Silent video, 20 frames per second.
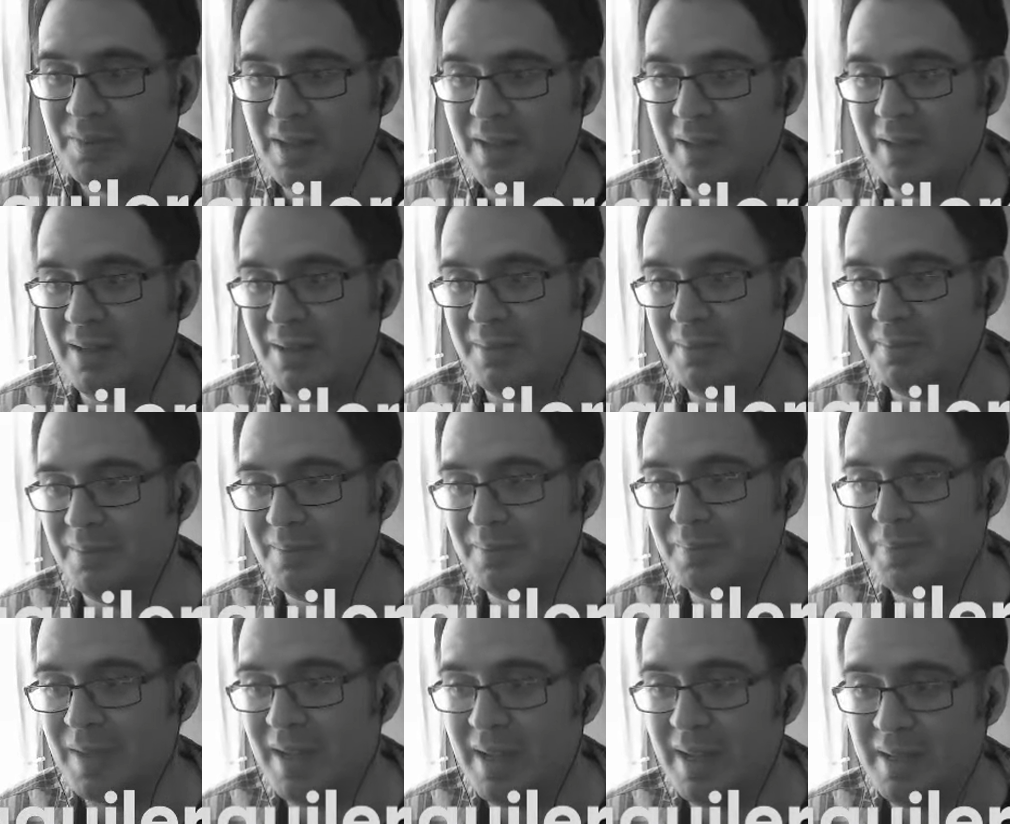
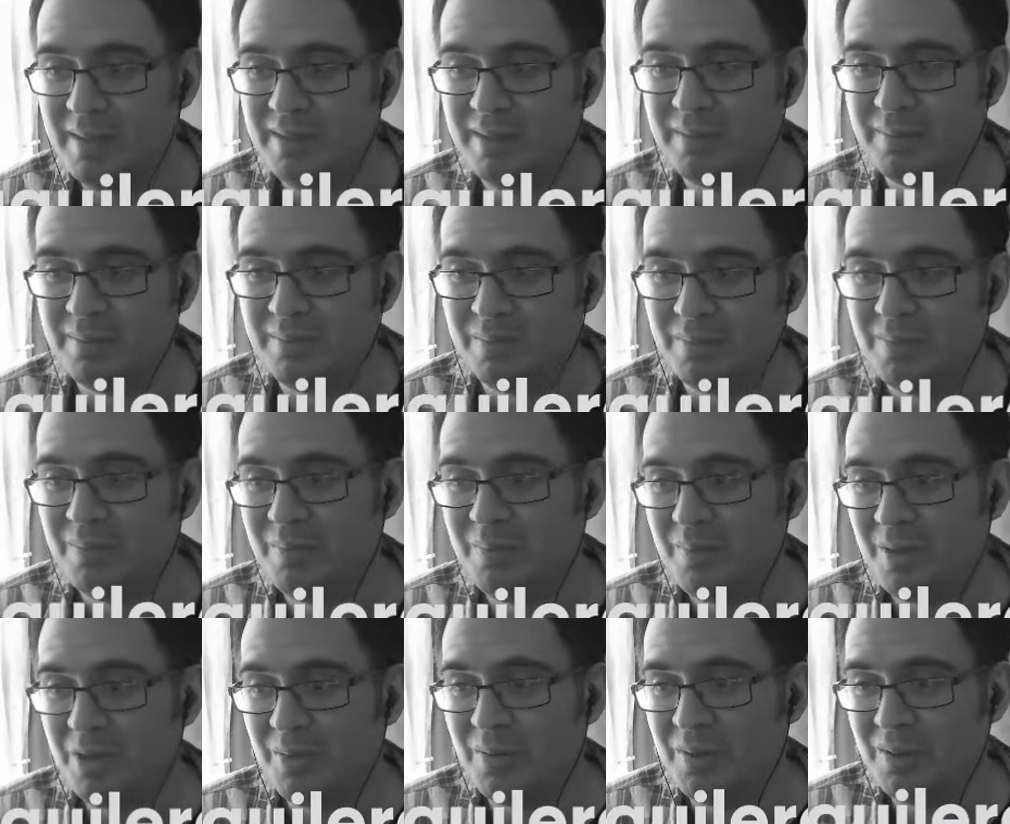And,
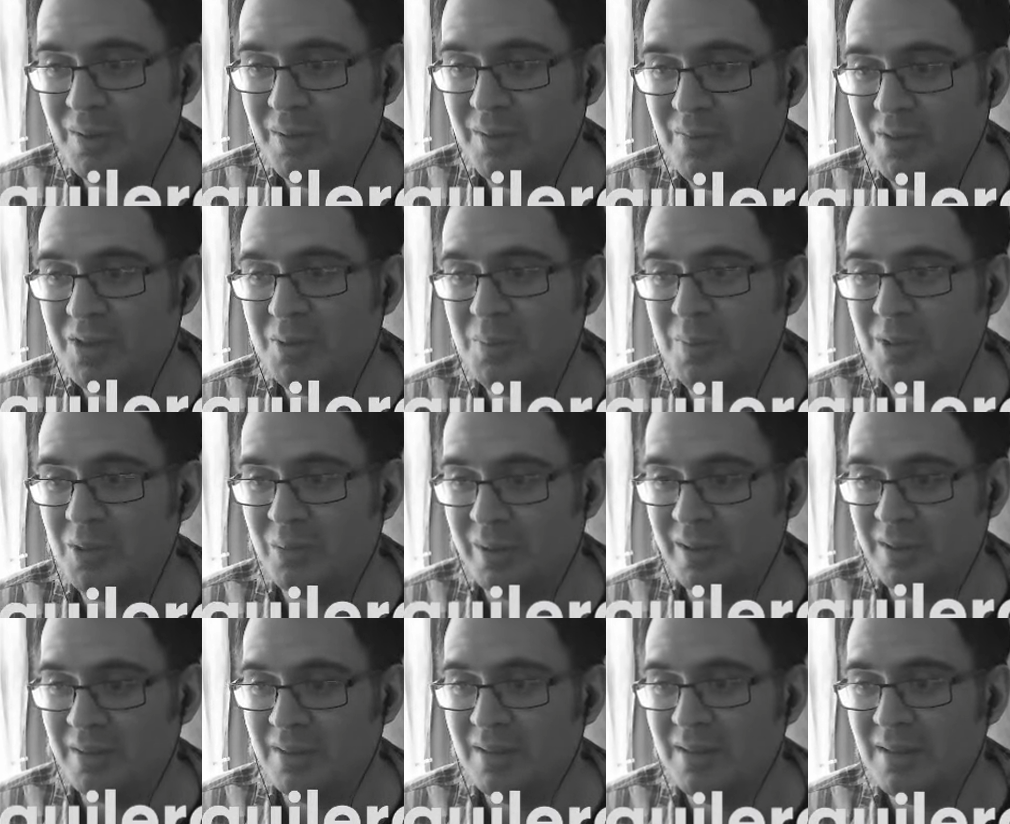you know, the difference between